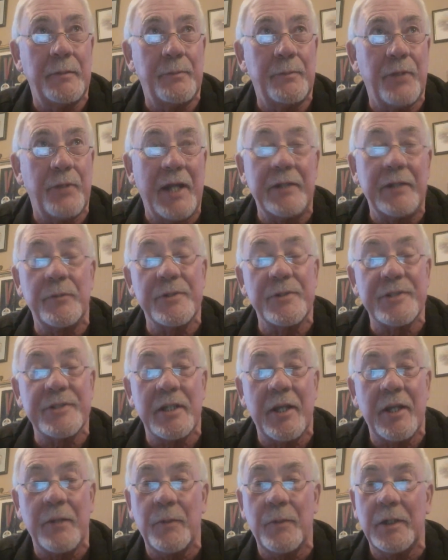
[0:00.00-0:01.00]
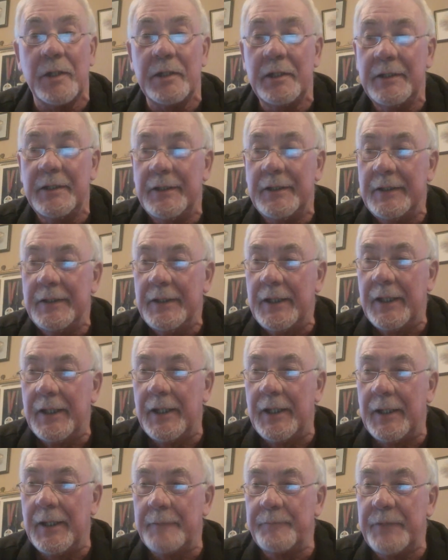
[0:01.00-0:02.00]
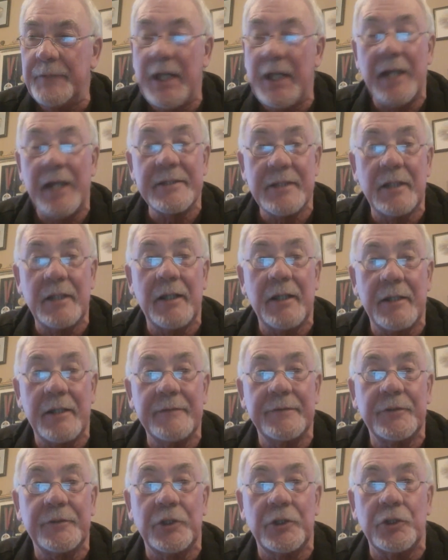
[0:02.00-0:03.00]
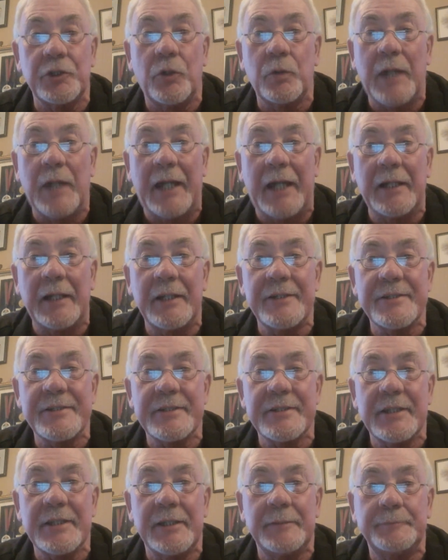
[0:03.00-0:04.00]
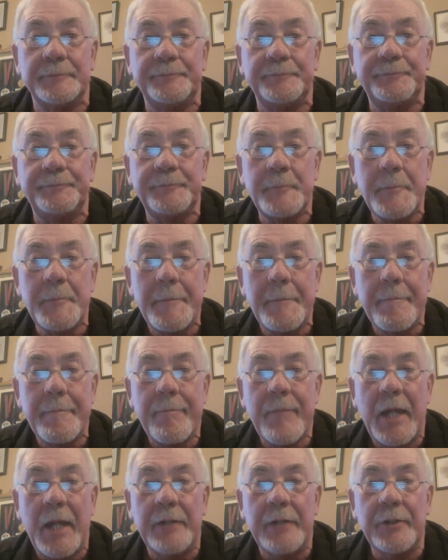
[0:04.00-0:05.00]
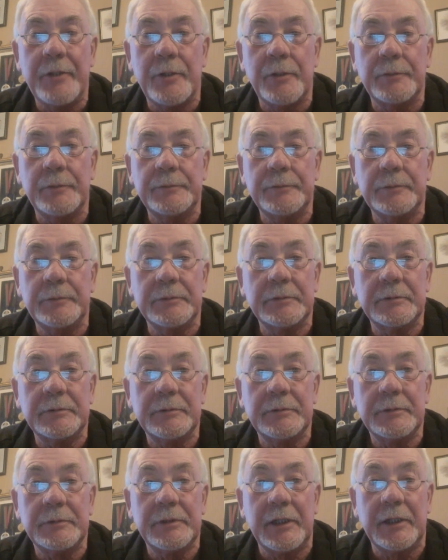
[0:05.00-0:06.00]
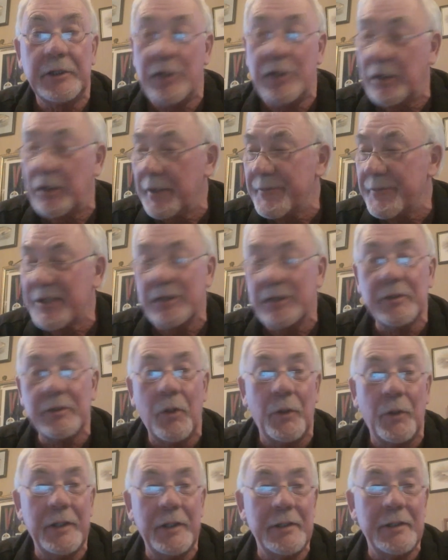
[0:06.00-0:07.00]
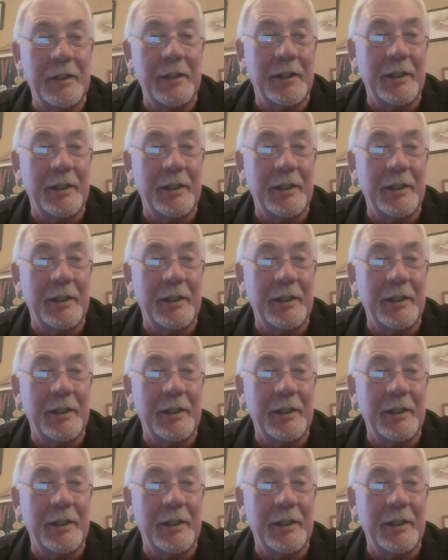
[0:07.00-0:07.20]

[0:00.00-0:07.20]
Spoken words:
Brennan was another one. It's a lot of good old anglers. I don't know. Thank God I'm still going.